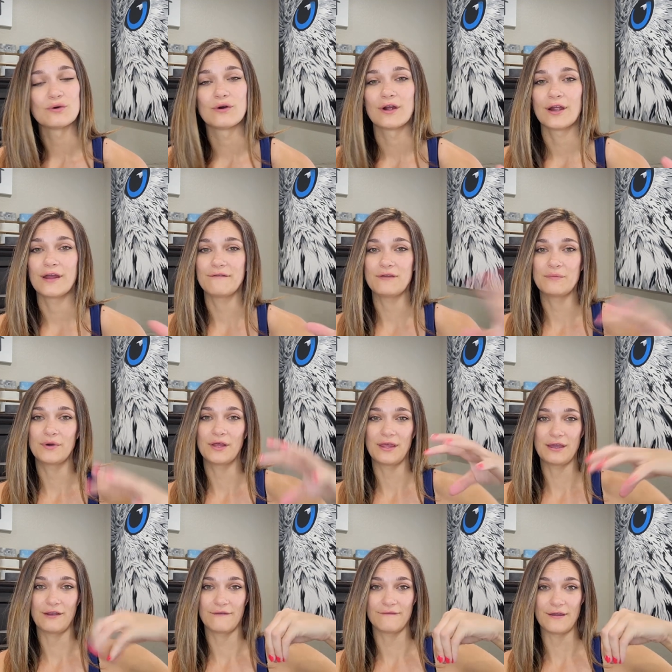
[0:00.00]
or if you put
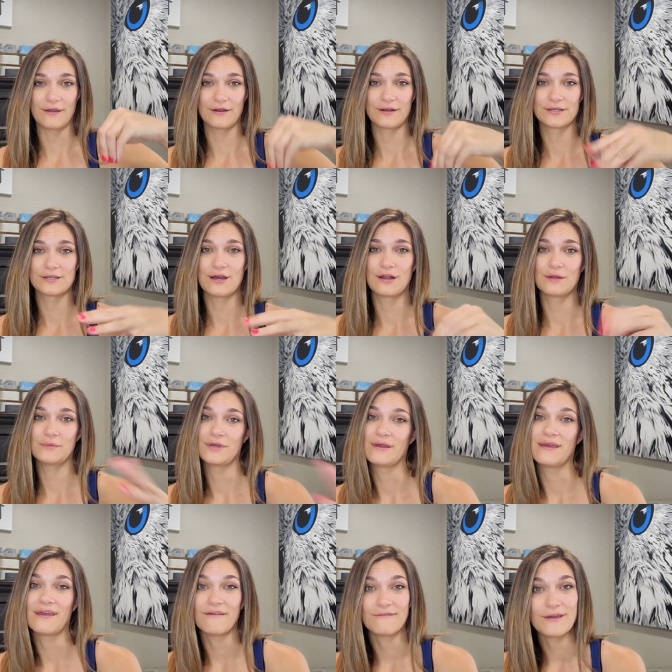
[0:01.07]
like your fingers on them, you can
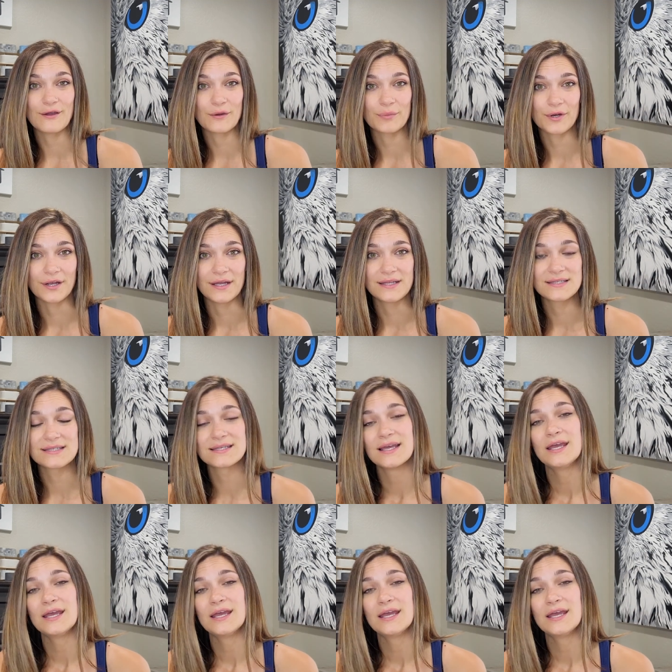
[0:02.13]
get fingerprints.